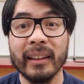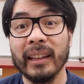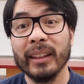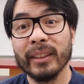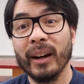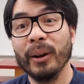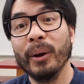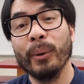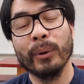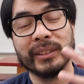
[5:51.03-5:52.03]
that they
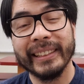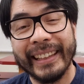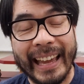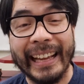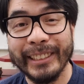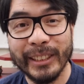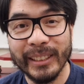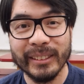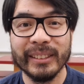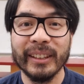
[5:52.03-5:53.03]
thought was the
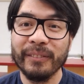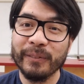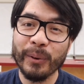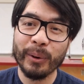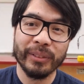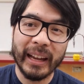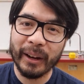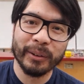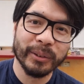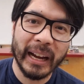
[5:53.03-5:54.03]
catchiest for
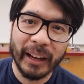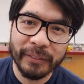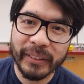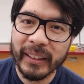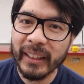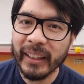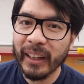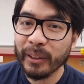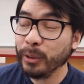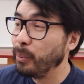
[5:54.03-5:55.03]
that graph.
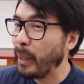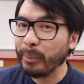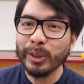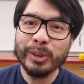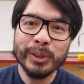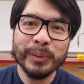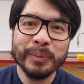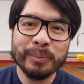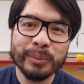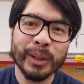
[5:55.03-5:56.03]
Group members
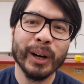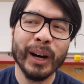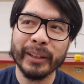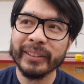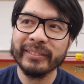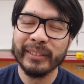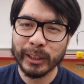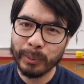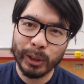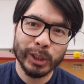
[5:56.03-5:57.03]
got
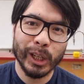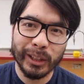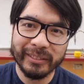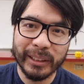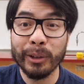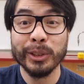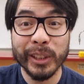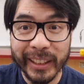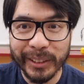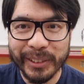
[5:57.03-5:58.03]
a small chocolate, a
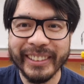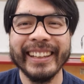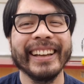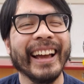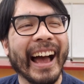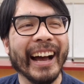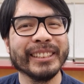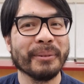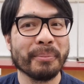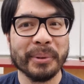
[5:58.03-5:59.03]
Hershey Kiss,
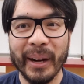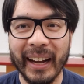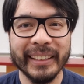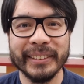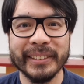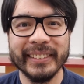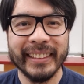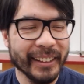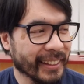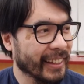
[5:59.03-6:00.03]
as a prize.
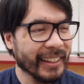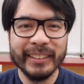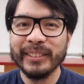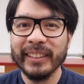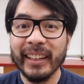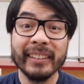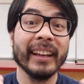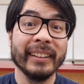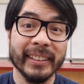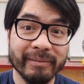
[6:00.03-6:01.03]
Now, kids
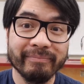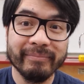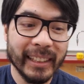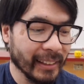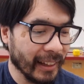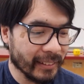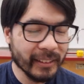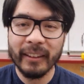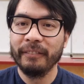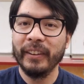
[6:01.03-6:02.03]
liked it. They
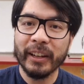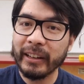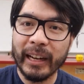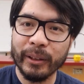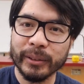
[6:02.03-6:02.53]
liked figuring